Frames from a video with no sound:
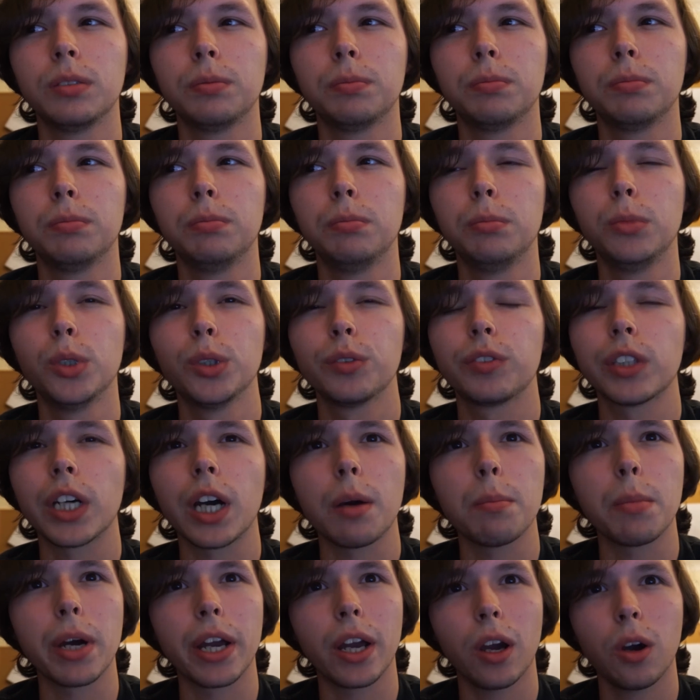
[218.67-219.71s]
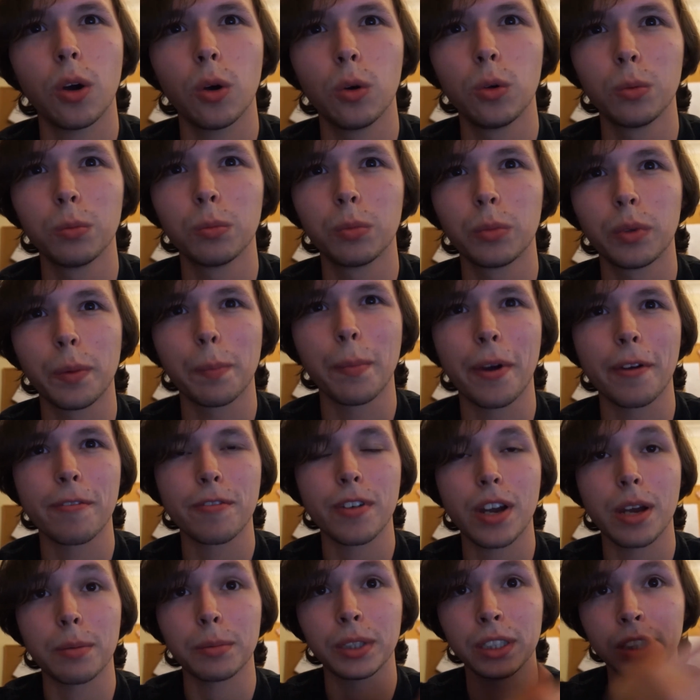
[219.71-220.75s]
moved out of my home with my
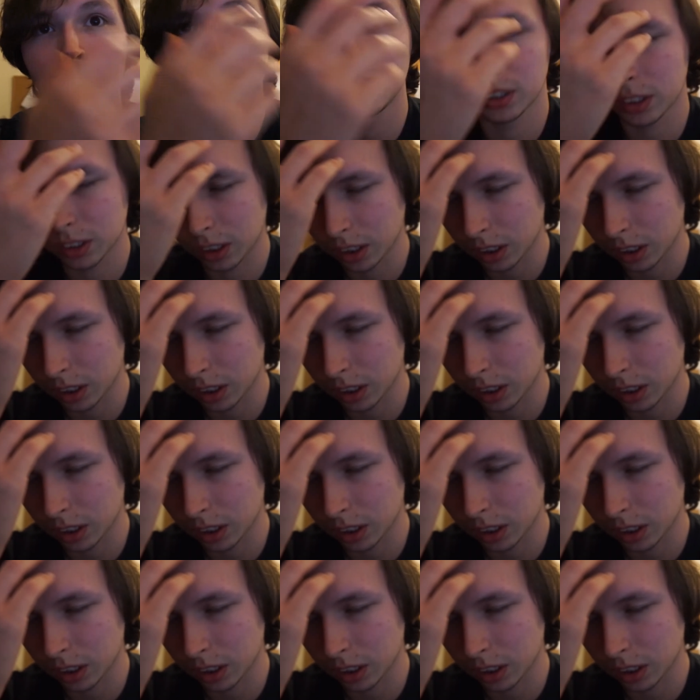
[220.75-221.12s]
family,